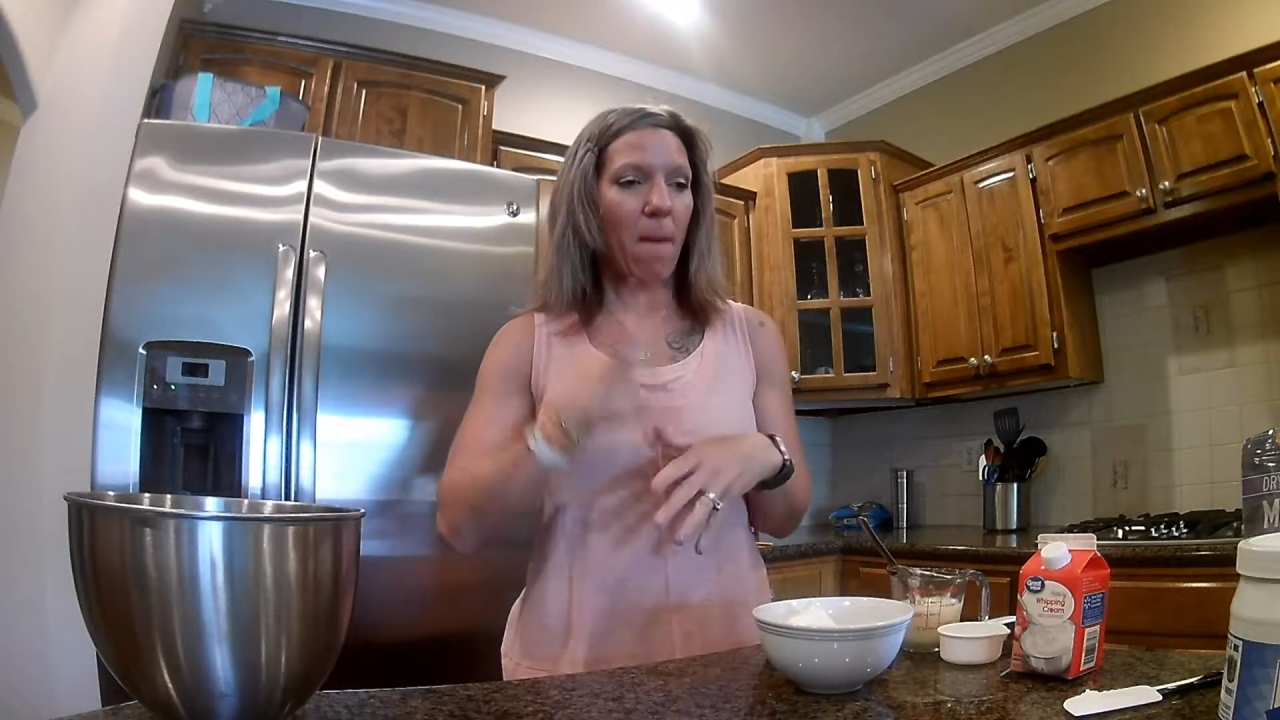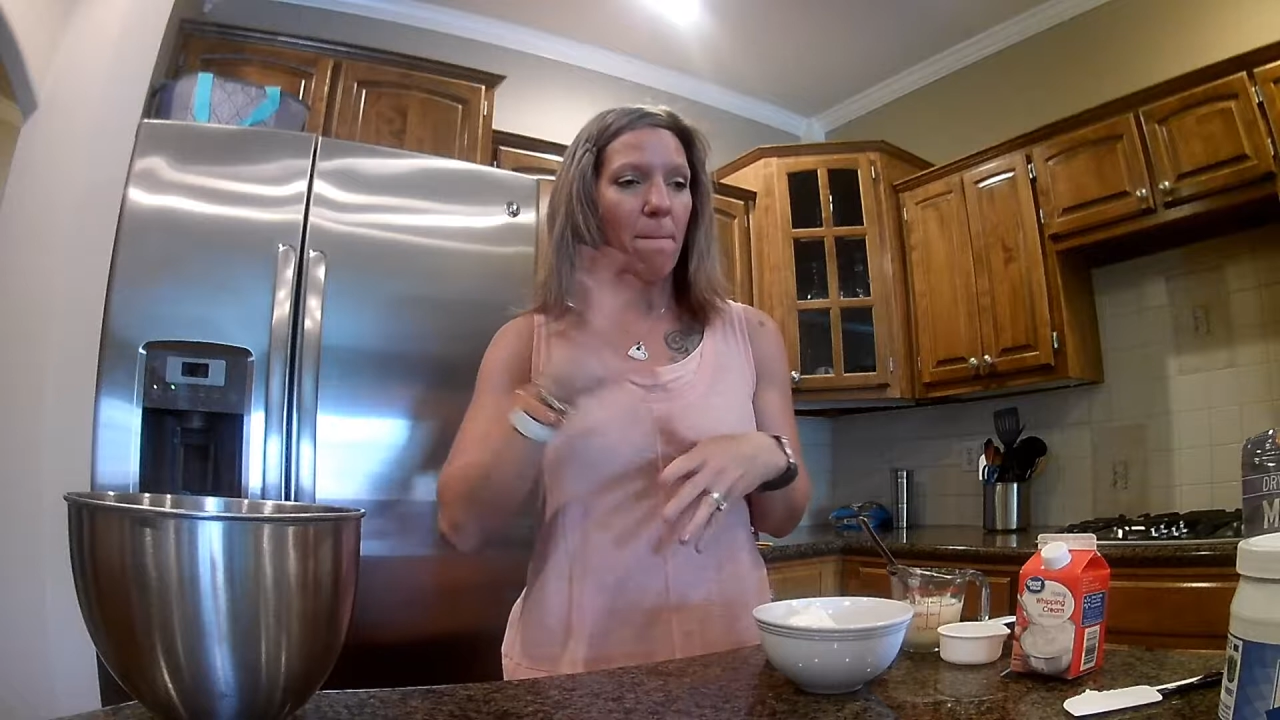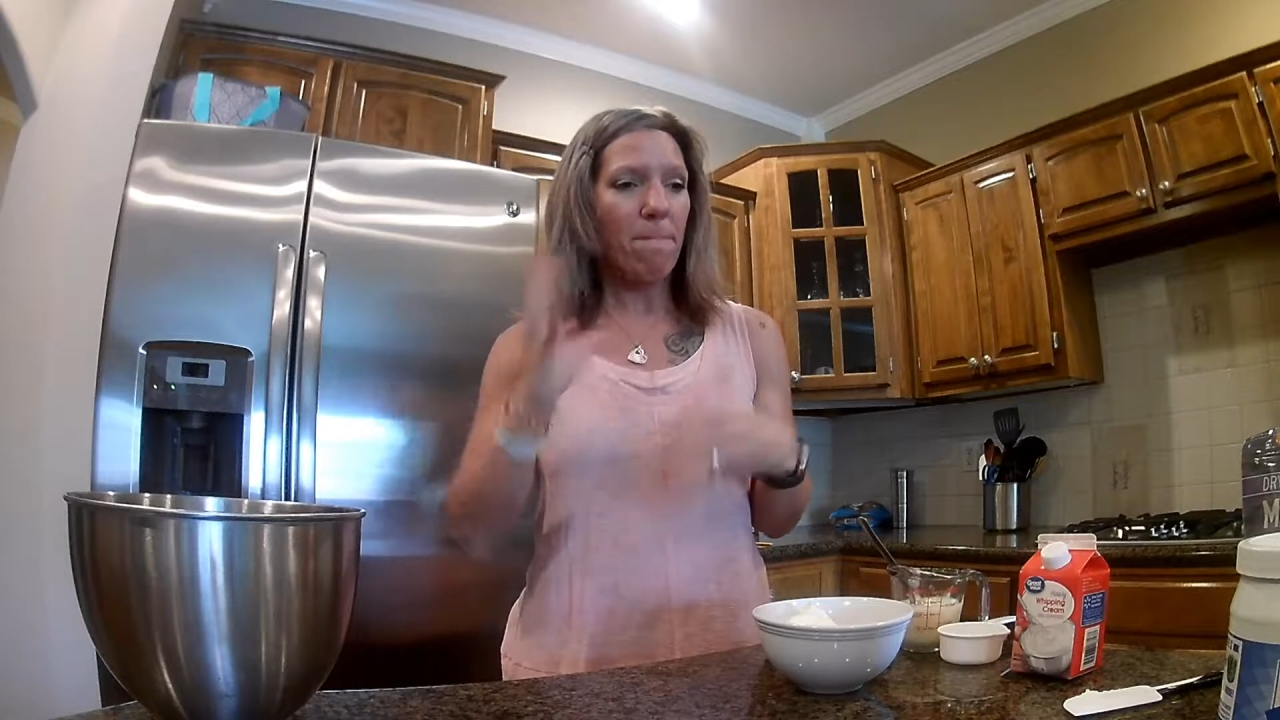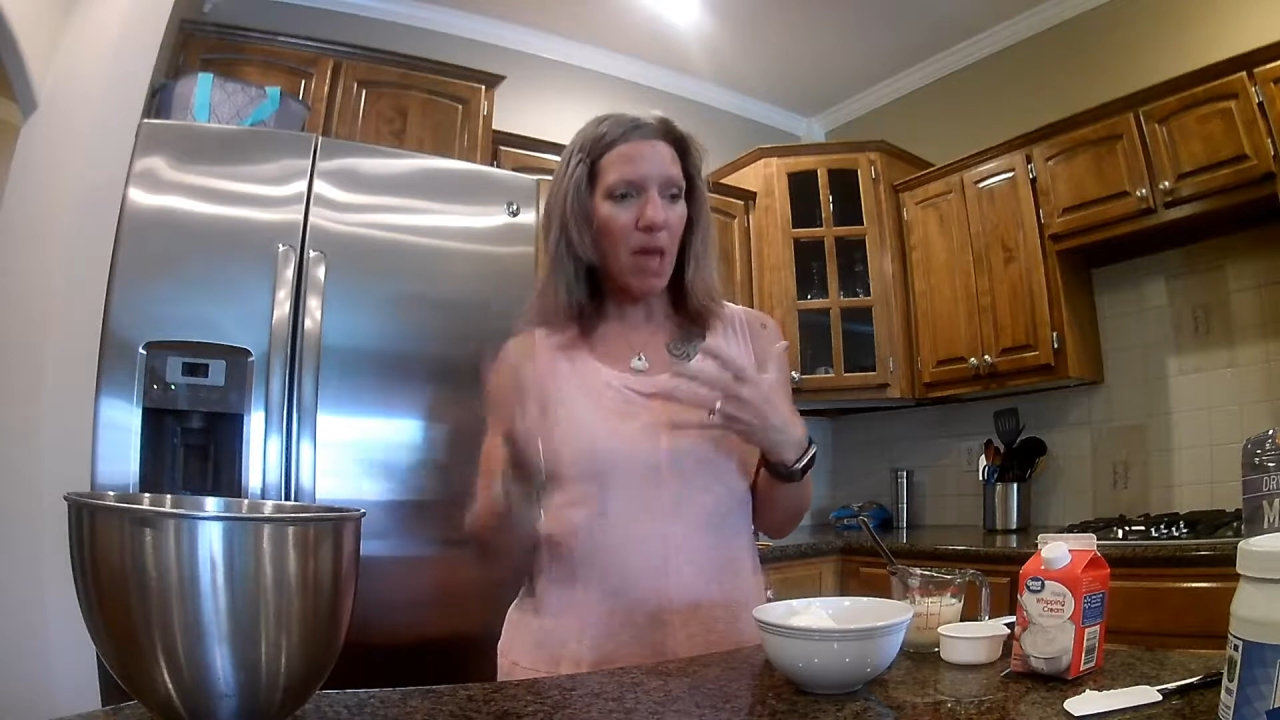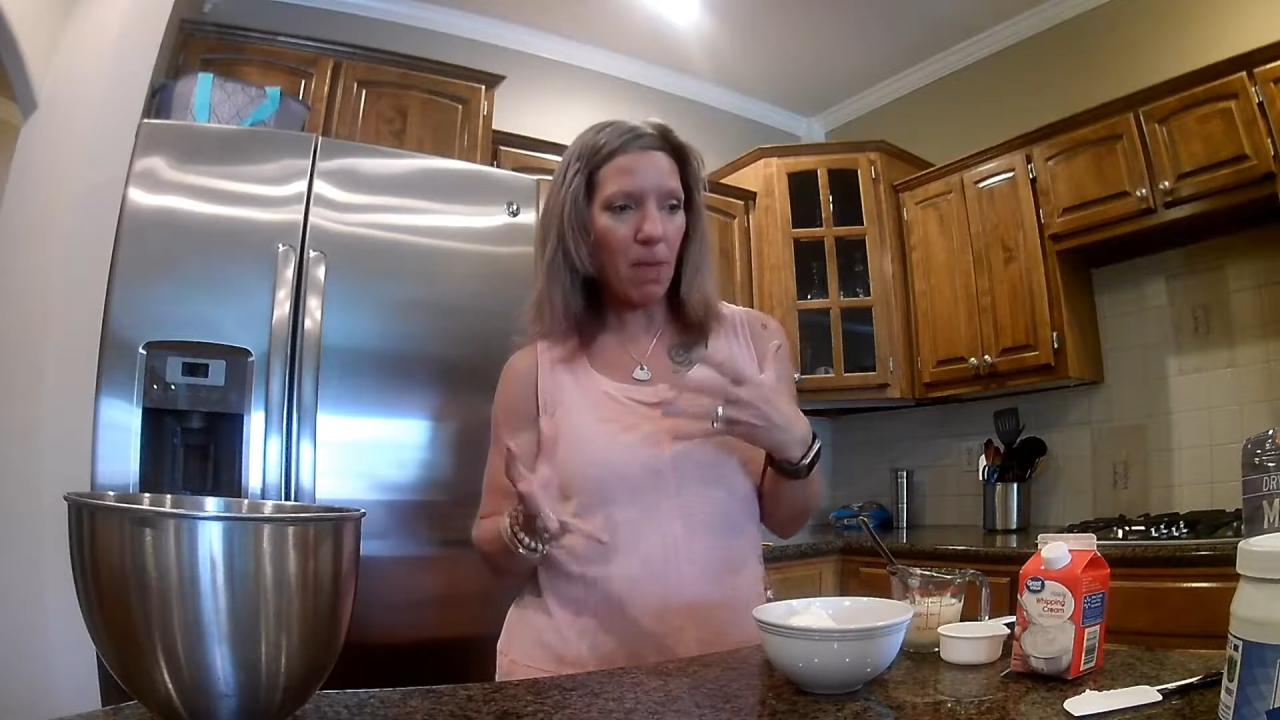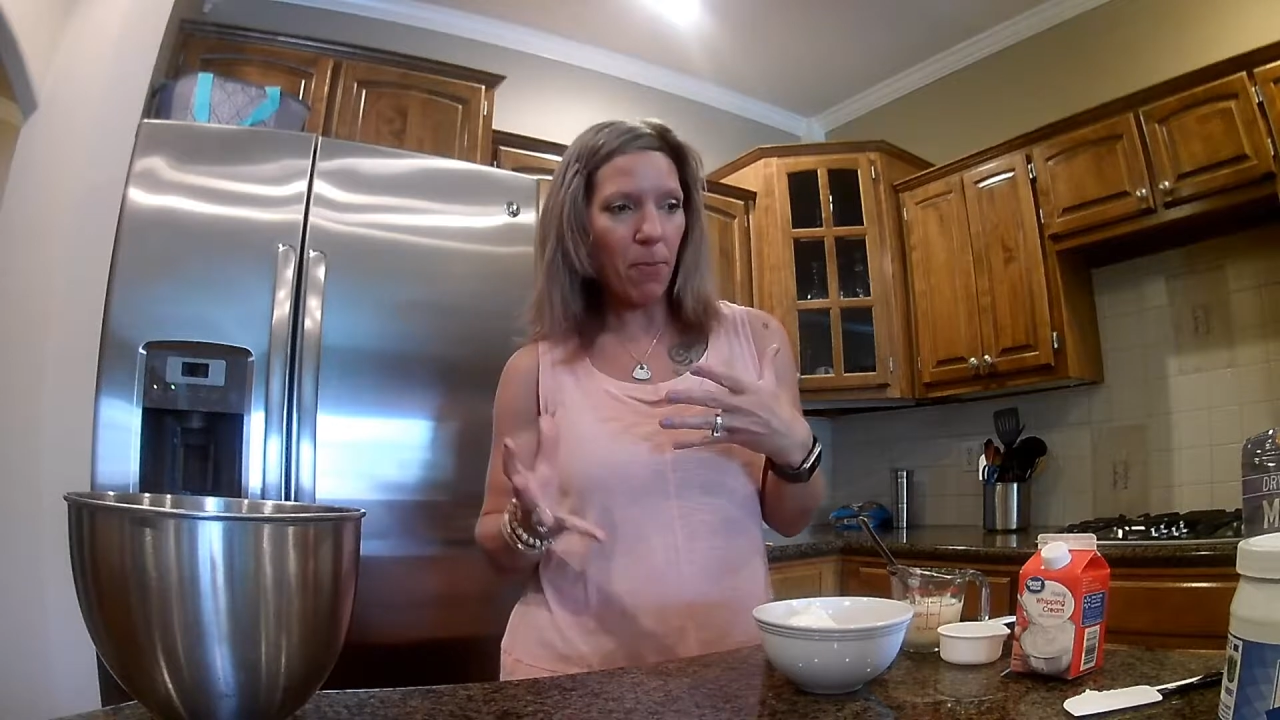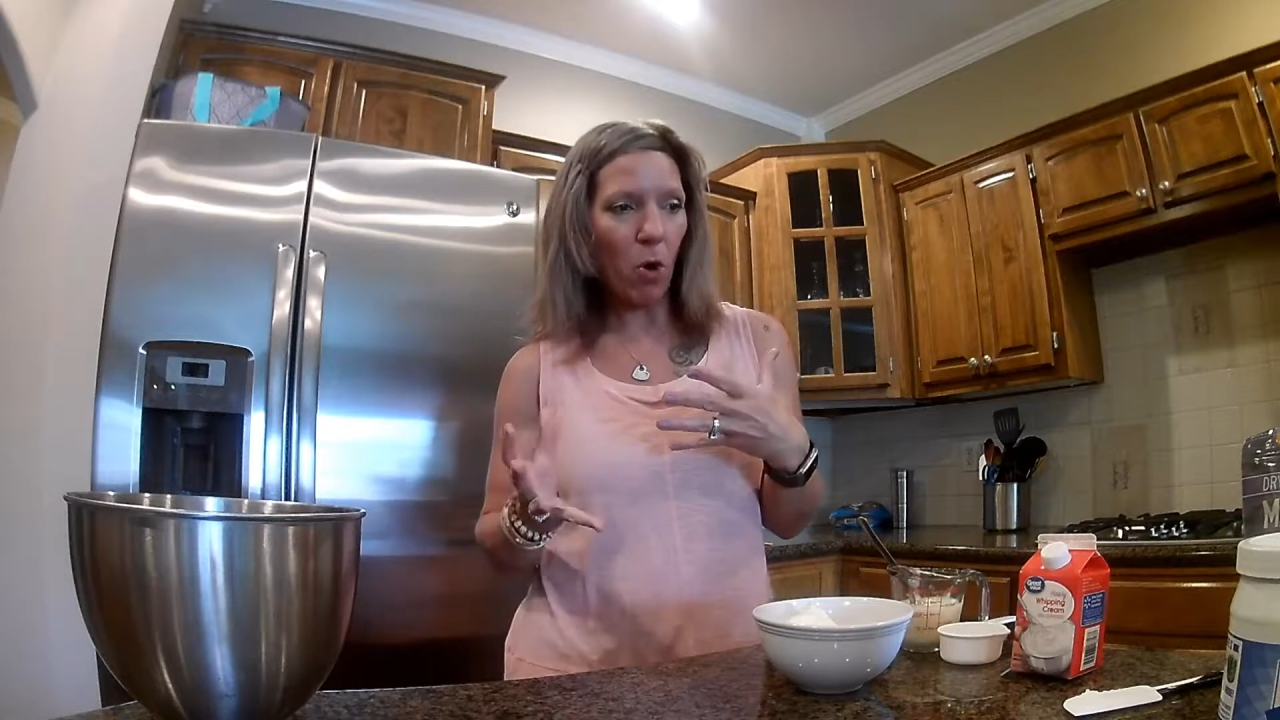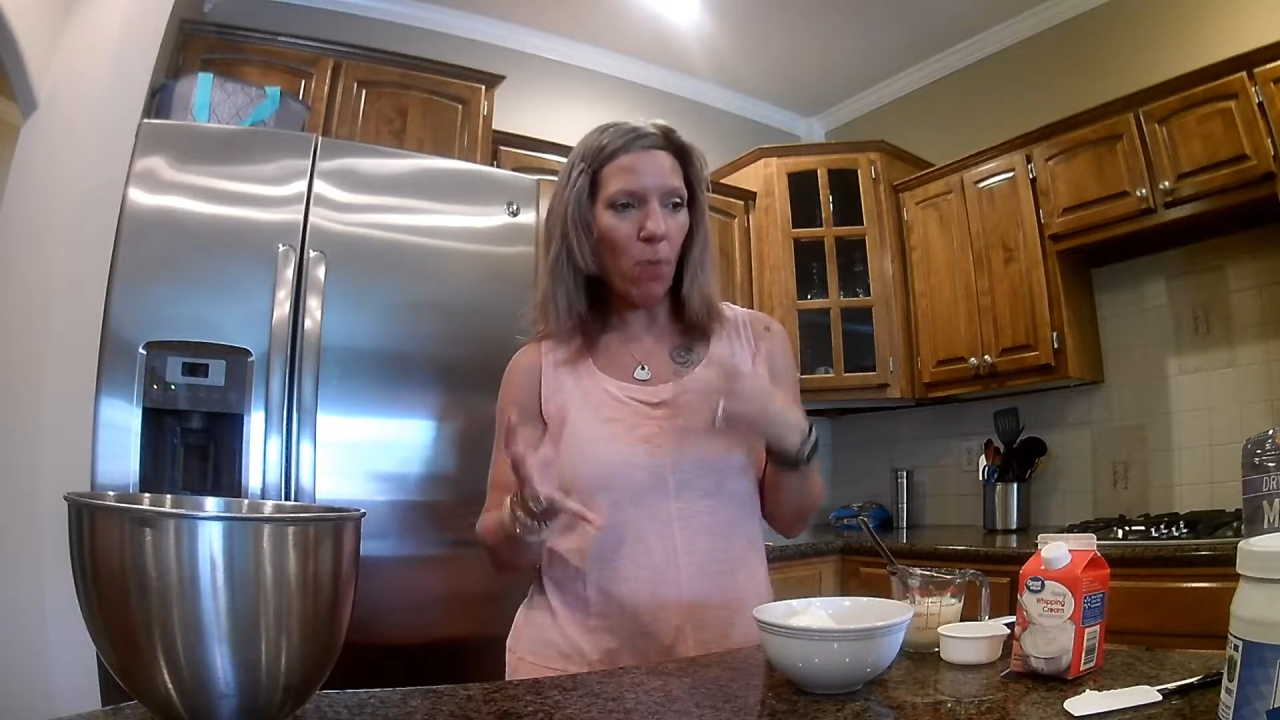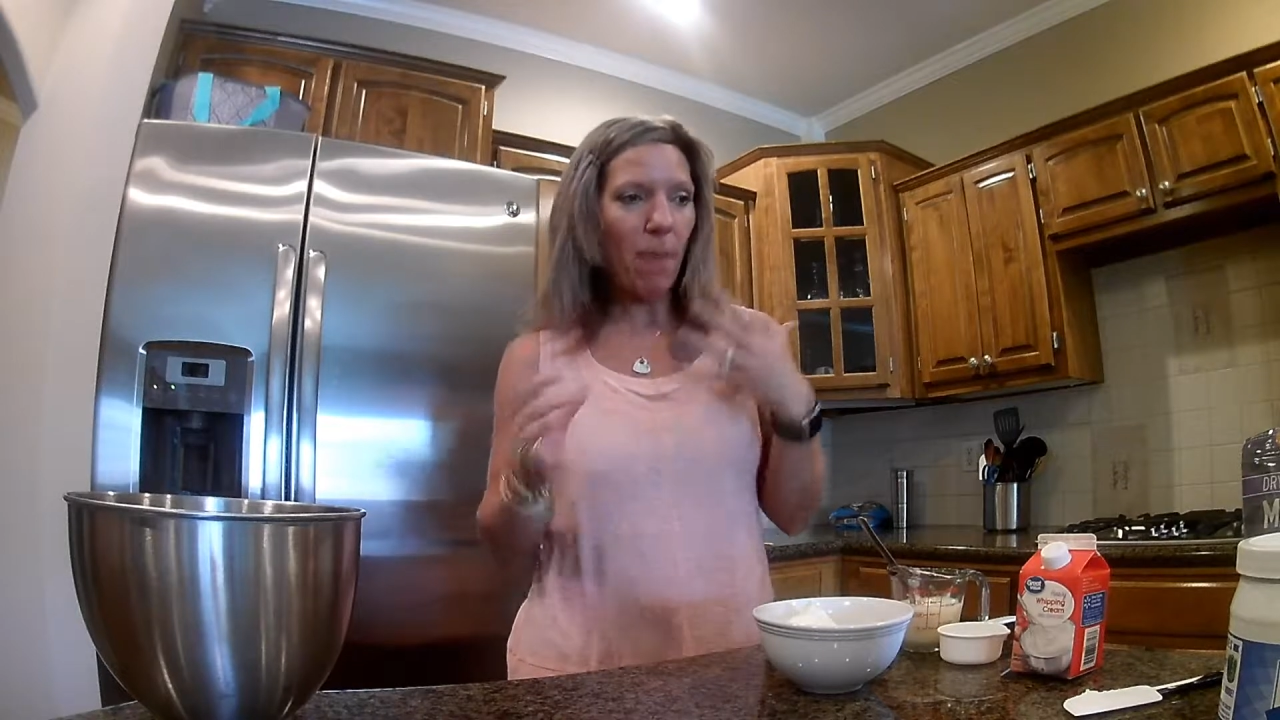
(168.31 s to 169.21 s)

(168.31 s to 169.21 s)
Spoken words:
maple